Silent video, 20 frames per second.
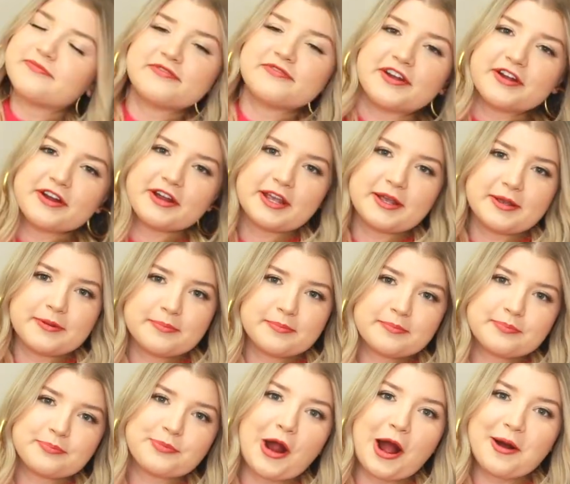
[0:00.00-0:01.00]
very
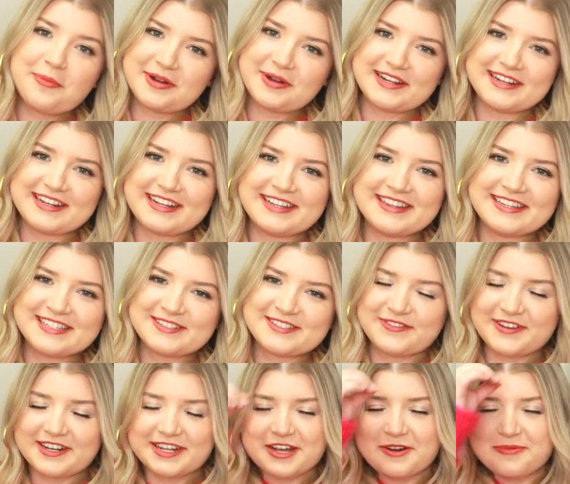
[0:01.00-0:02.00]
prominent in this
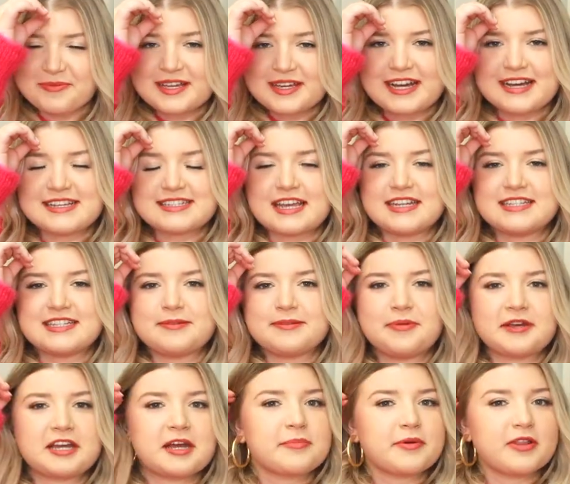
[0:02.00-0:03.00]
video because I did
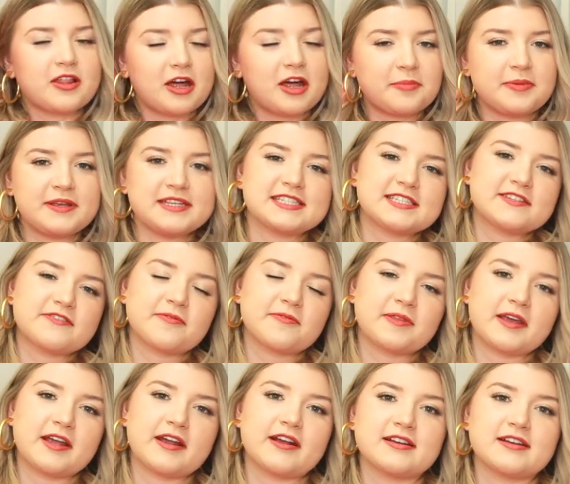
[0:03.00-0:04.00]
pick up a lot of pieces
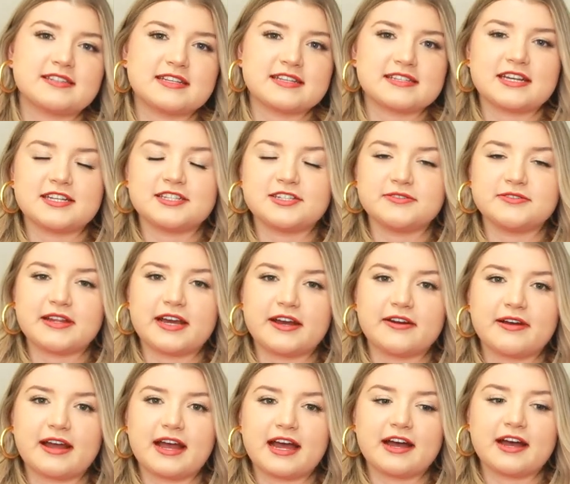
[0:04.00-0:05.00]
from there, since I do
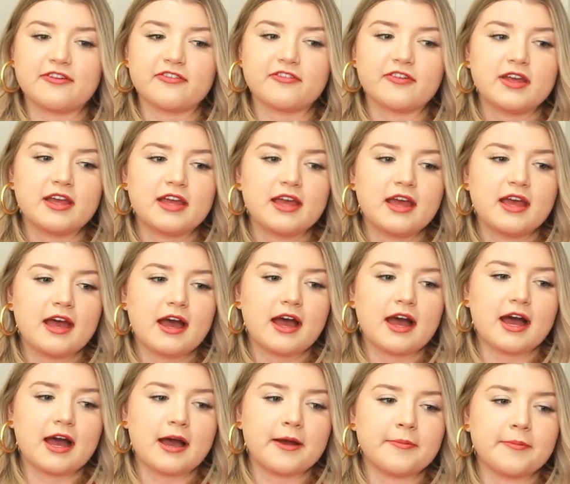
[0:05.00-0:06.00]
now have,
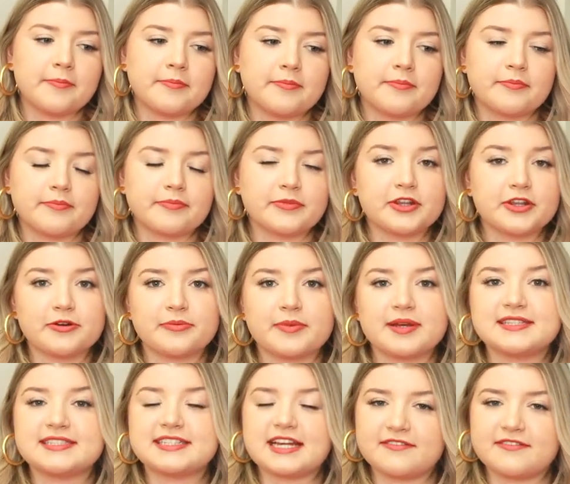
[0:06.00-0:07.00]
um, you know,
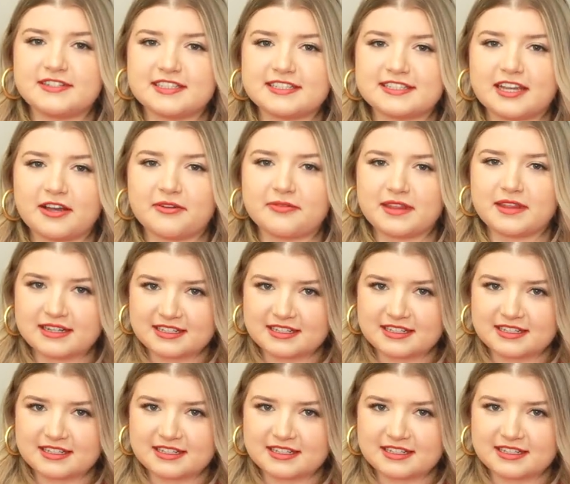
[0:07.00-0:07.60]
my staff discount.